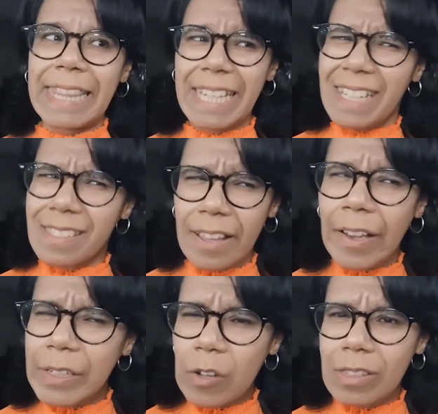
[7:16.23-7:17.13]
they
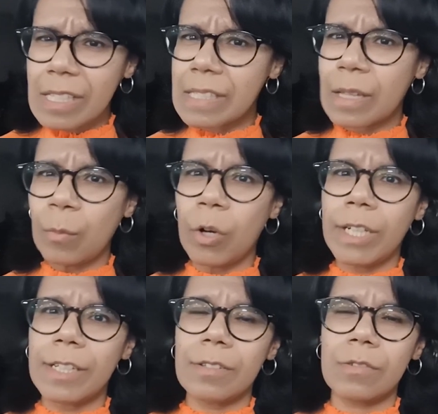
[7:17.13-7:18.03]
decide on this
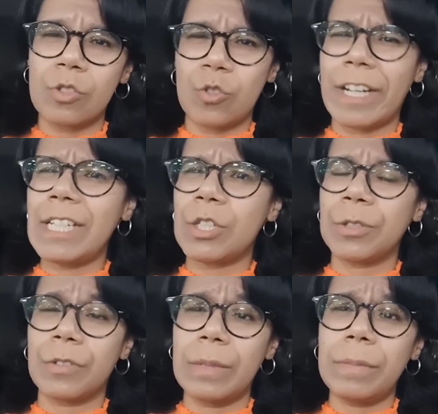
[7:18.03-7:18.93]
somewhat strange
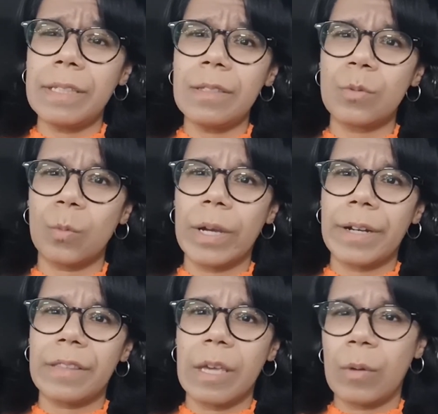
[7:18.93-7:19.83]
agreement
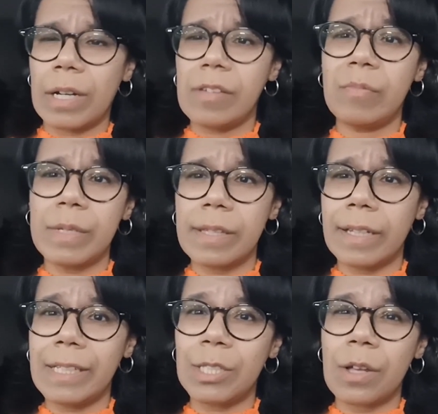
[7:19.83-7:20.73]
where they will live
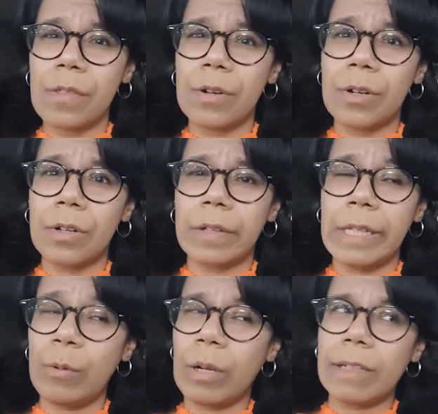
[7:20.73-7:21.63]
beside each other,
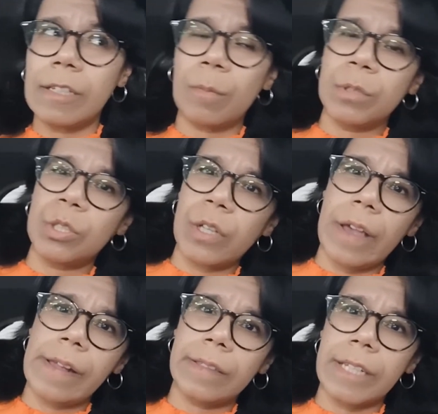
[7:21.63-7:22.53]
he will adopt a
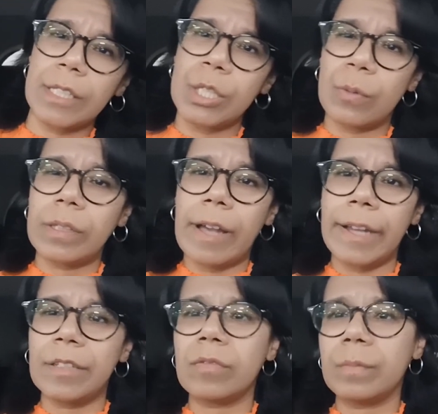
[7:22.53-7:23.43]
child, and she will
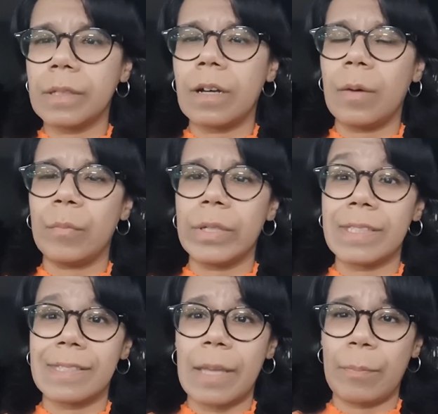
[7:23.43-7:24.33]
kind of become
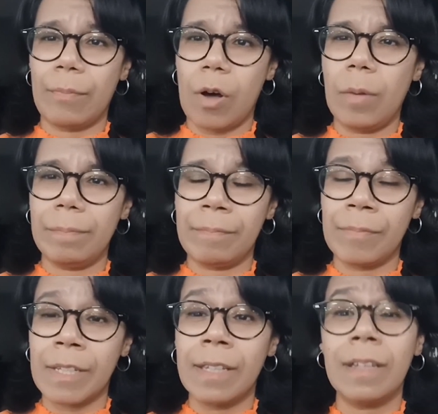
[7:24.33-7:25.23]
its stepmom.
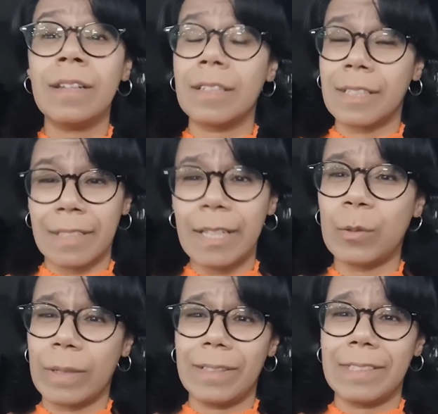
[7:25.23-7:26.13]
Kind
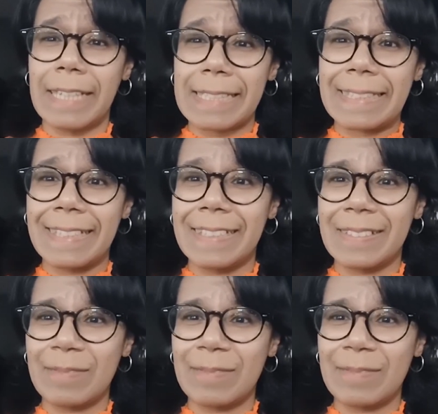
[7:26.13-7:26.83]
of weird, yes.